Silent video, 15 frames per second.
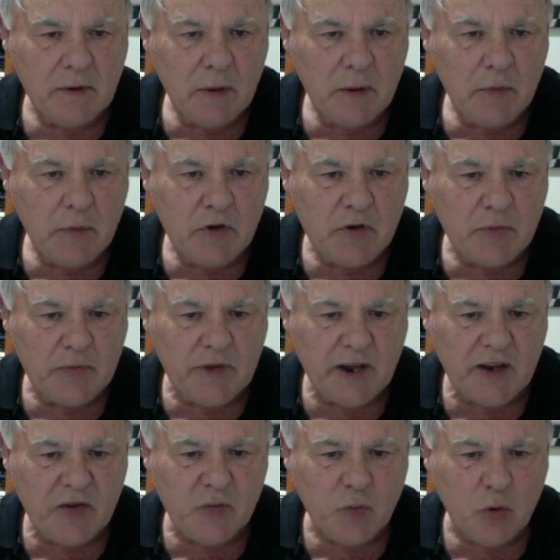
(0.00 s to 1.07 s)
bishop
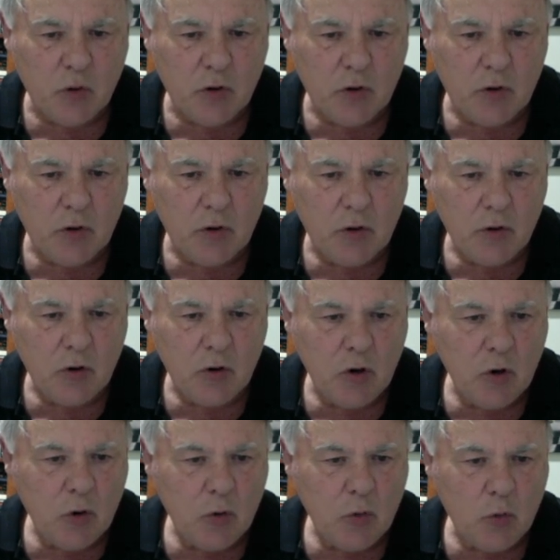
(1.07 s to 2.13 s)
takes rook,
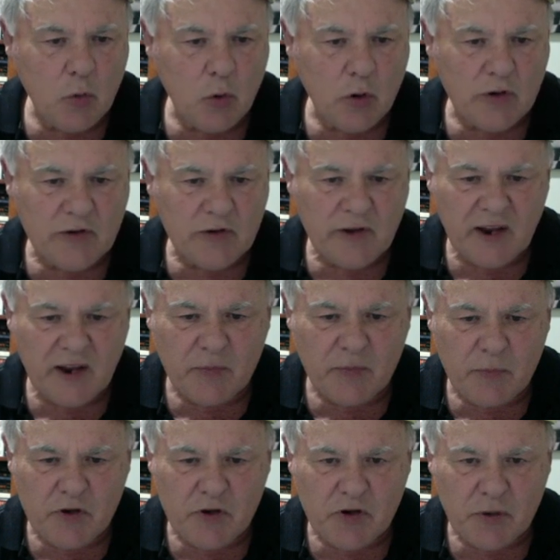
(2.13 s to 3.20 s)
rook takes
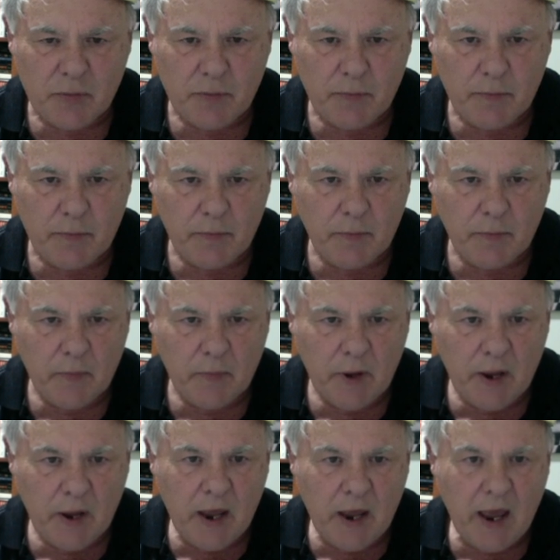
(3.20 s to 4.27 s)
bishop,
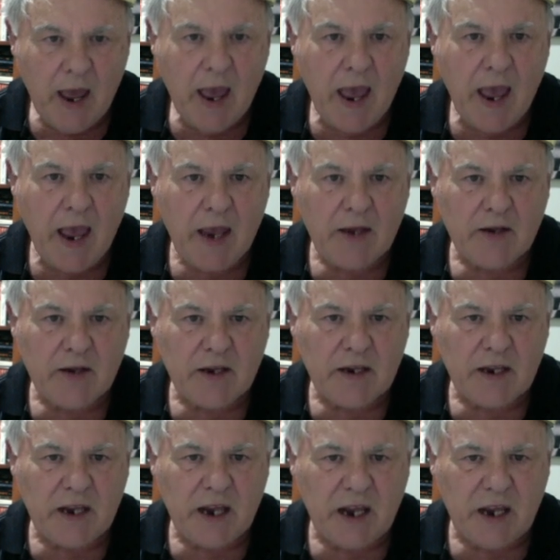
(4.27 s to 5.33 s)
and
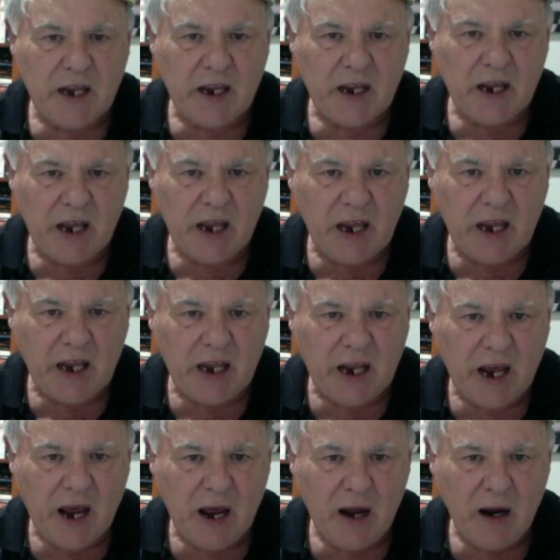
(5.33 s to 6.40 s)
king
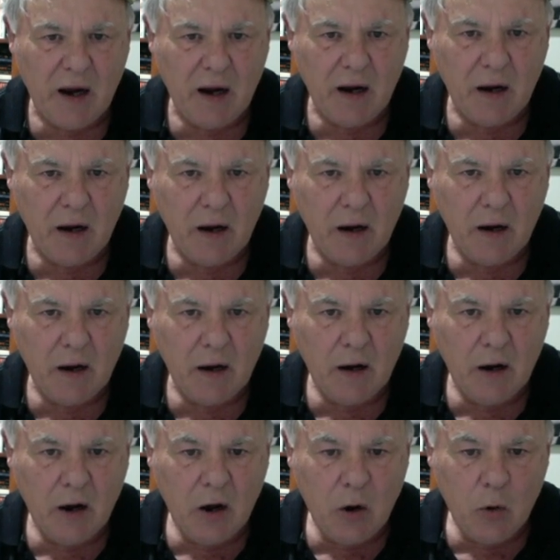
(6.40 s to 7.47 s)
here,
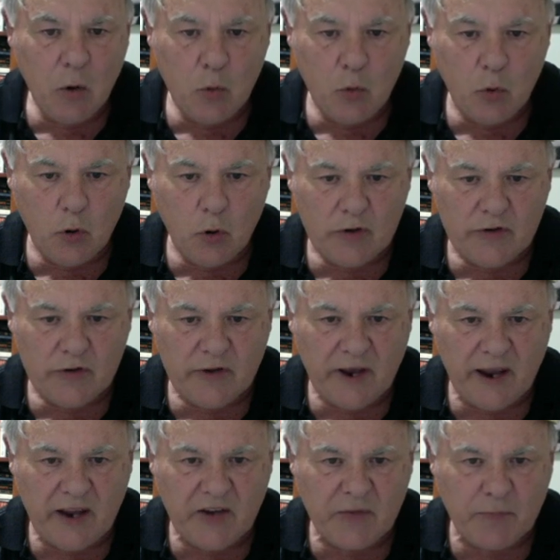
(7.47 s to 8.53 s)
rook
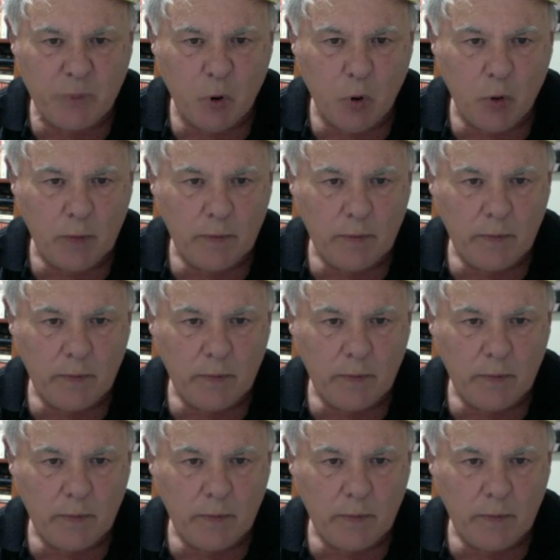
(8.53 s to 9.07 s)
takes pawn,